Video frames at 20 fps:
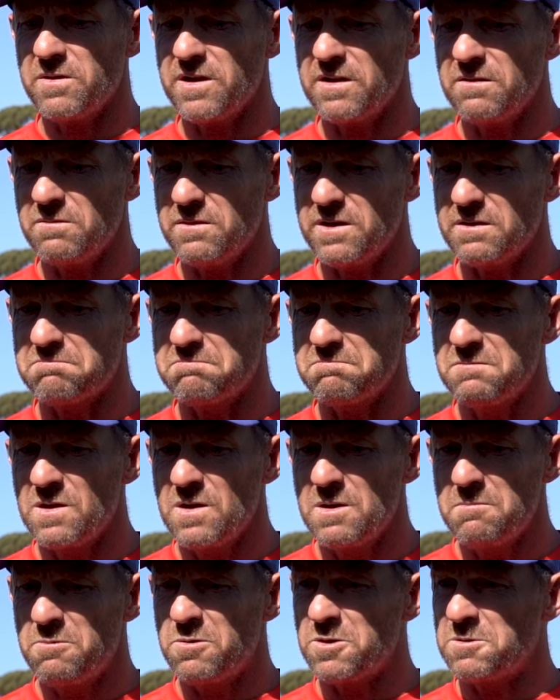We, we
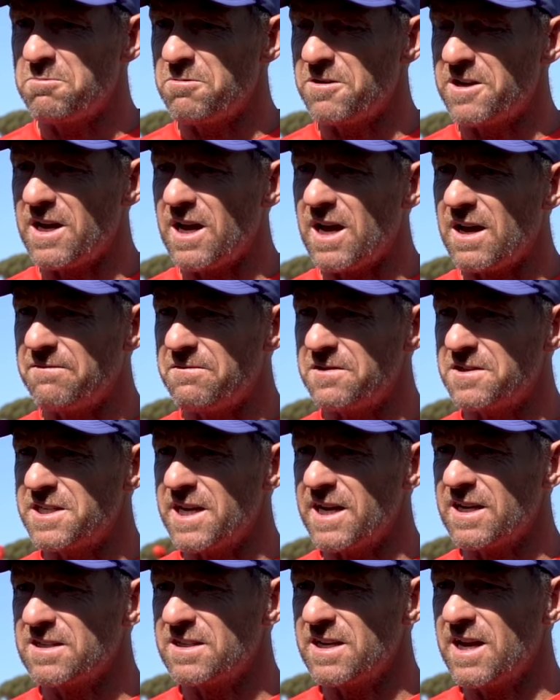pushed pretty hard for
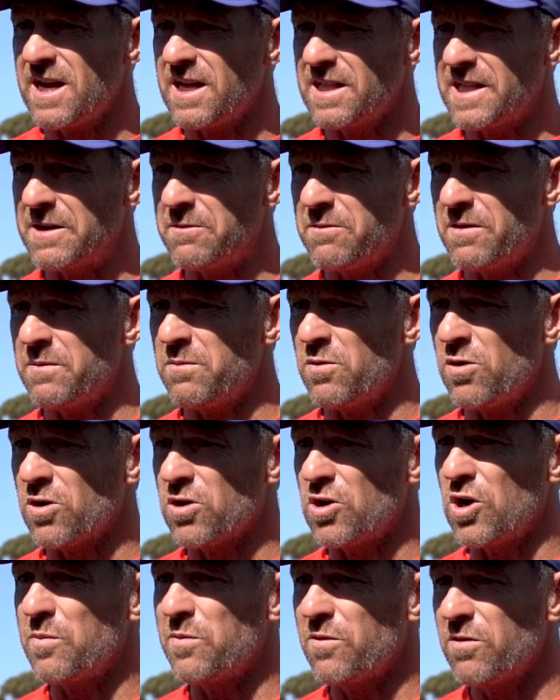Jackson Hately and Rhett
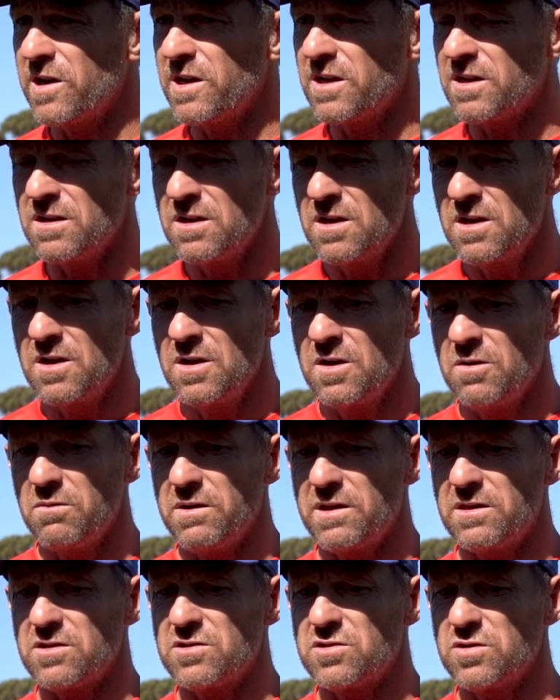Montgomery, and
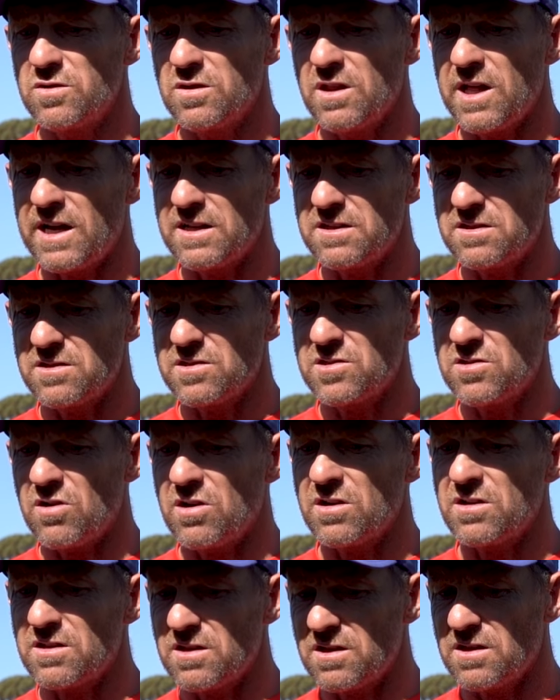when the two lads
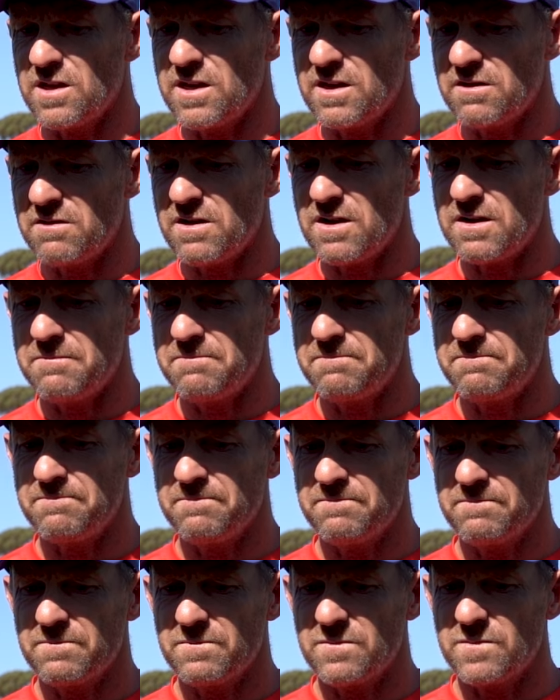decided that they're um,
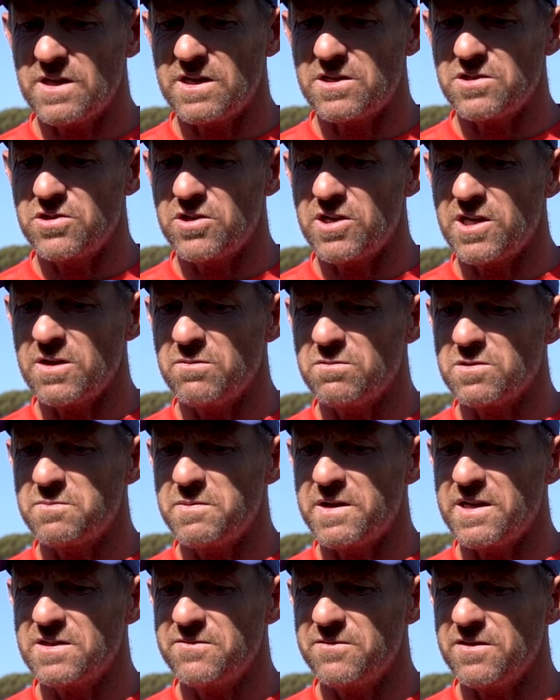their journey was
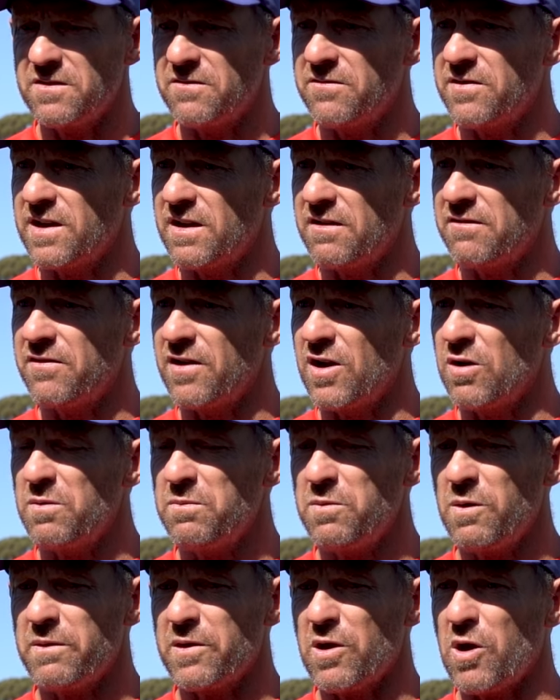best for the VFL. It
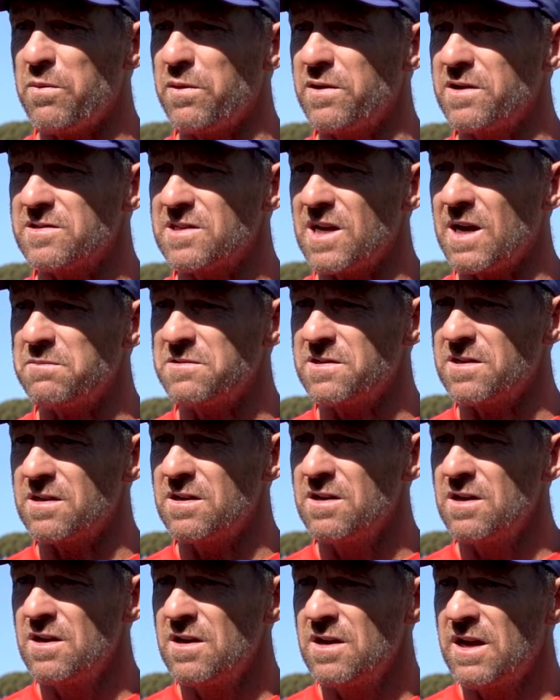probably opened us up to
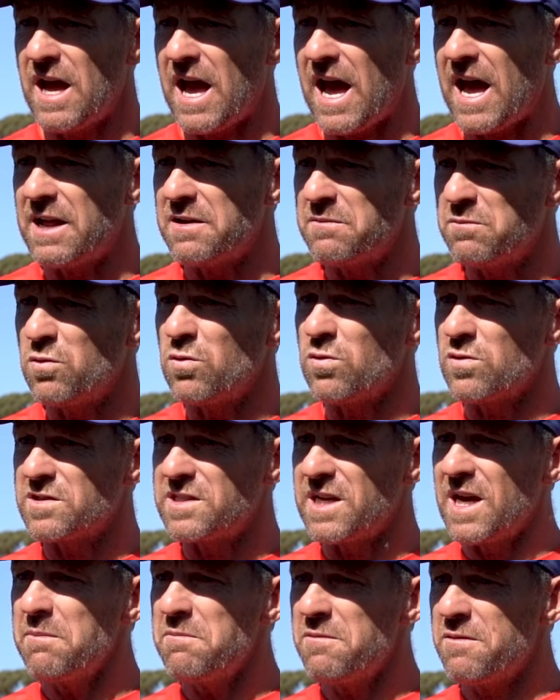add more
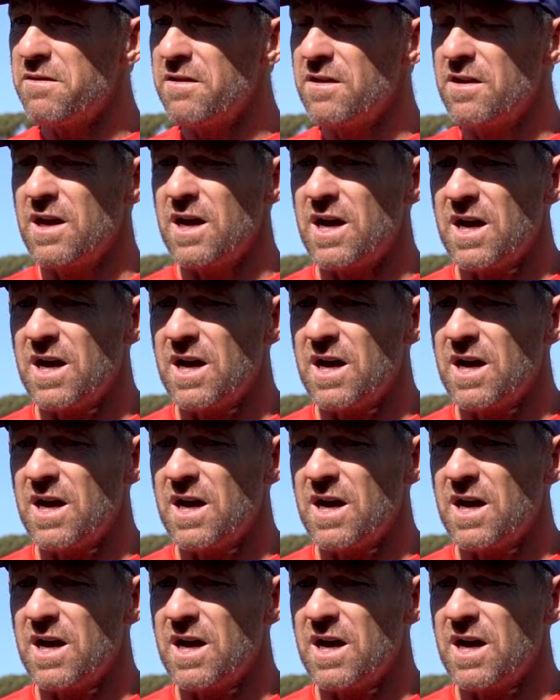depth. Mm.